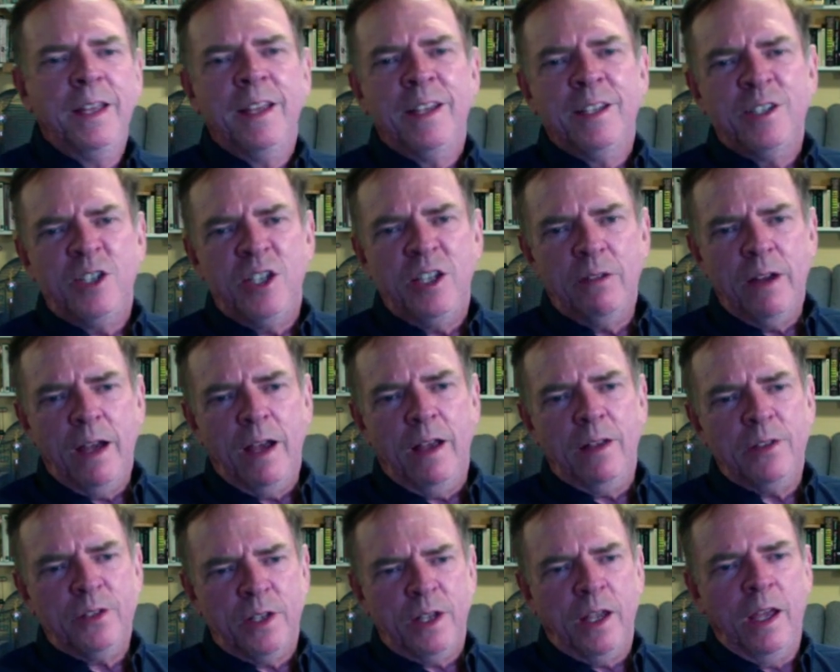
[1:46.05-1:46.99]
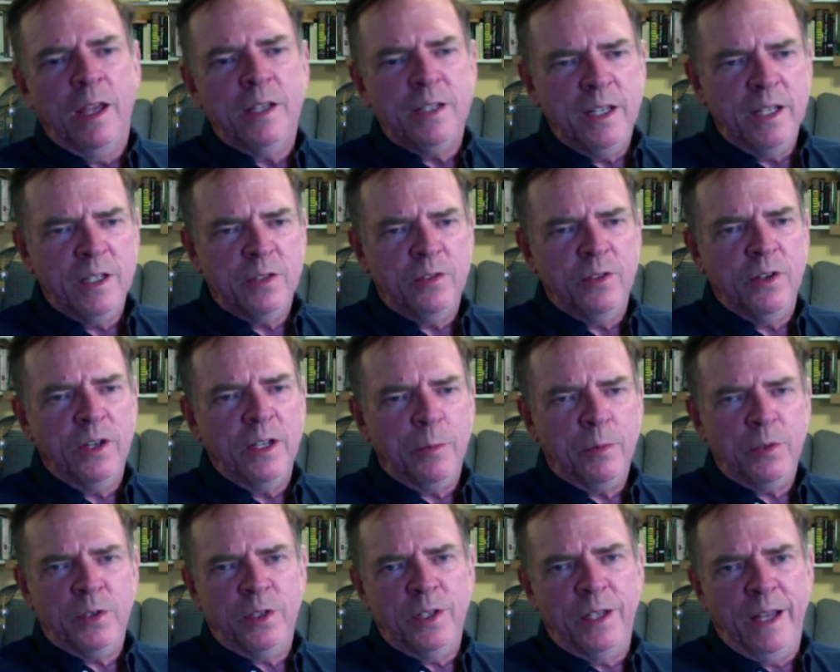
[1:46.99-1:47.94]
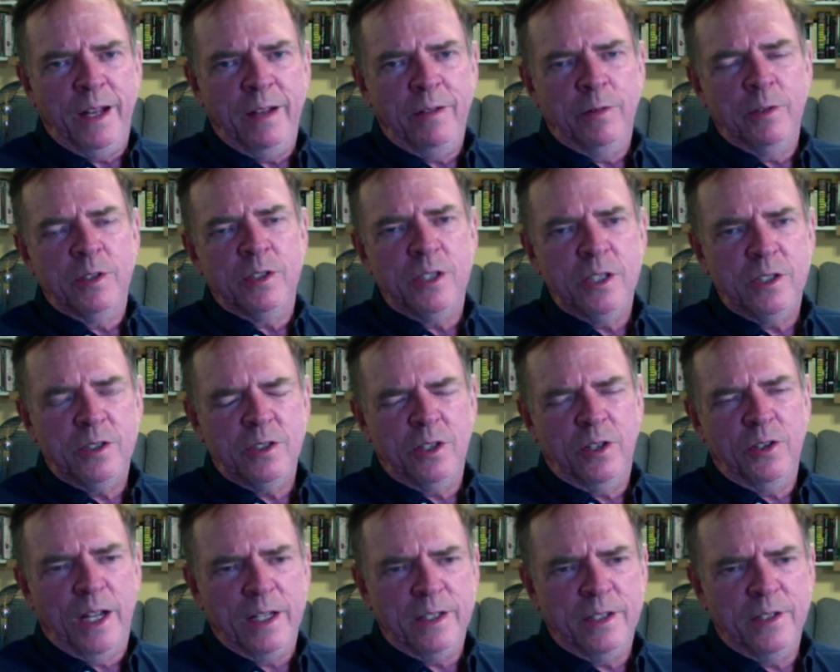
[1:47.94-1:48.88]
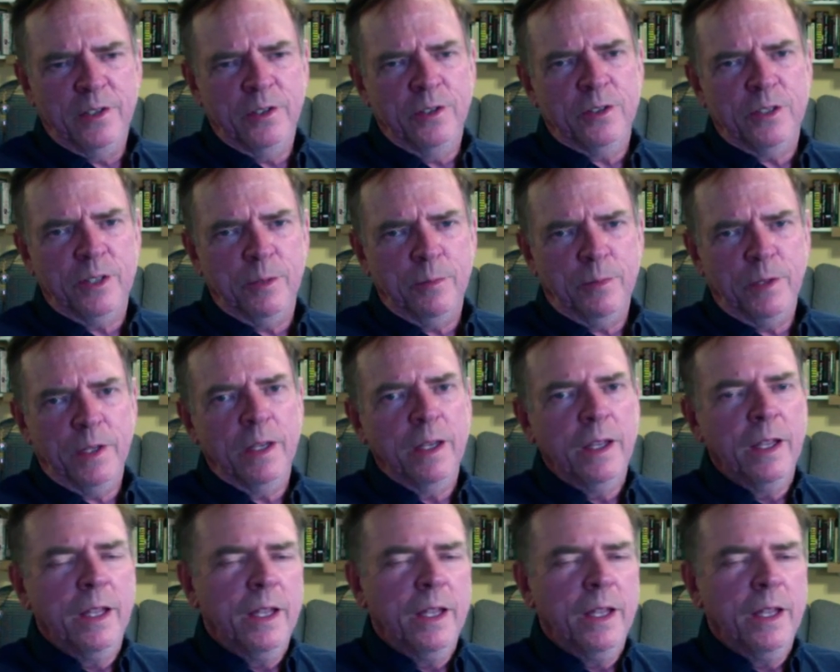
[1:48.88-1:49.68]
She growls. She gets very upset when she's told not to do something.